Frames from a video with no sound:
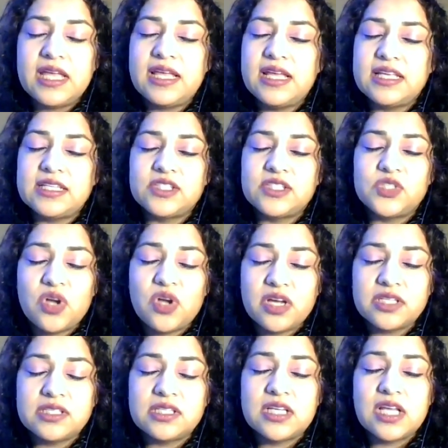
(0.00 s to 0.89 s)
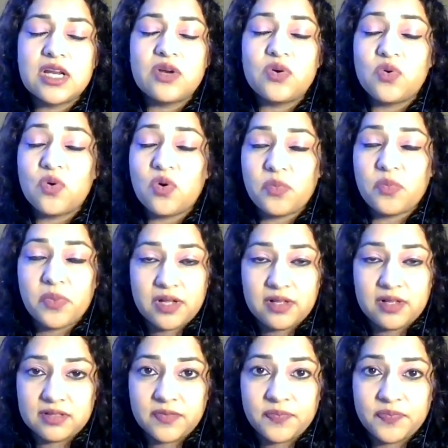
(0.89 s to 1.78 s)
It's not
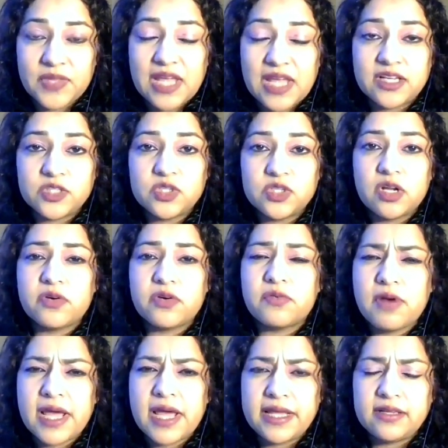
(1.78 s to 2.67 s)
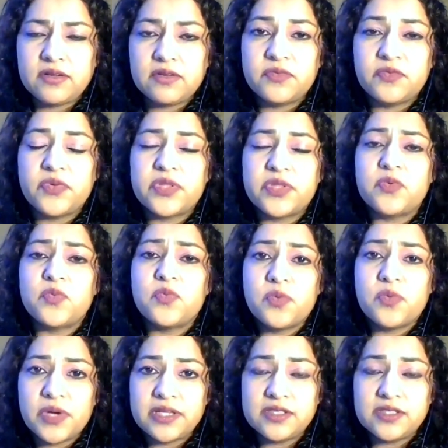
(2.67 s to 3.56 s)
normal, and it's not right for the
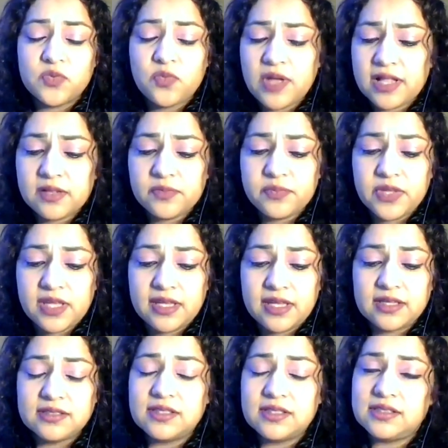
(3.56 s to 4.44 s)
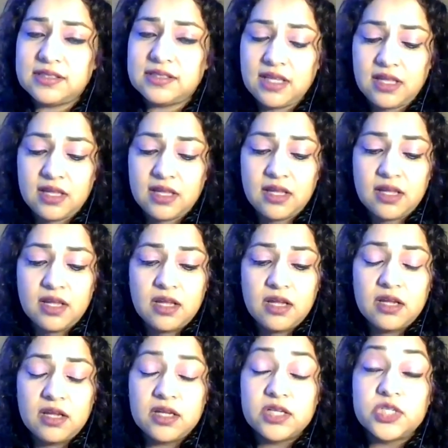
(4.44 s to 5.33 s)
woman's well-being to say,
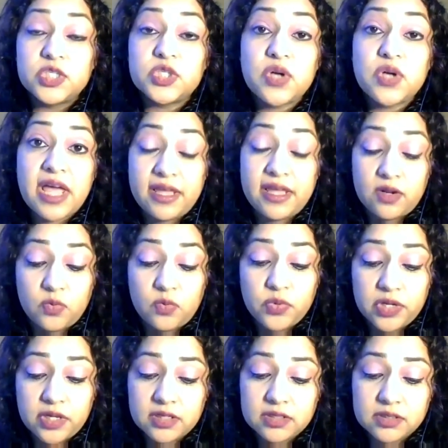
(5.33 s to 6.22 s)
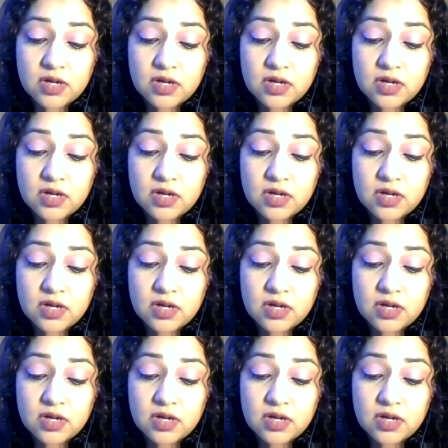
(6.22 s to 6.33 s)
try and work it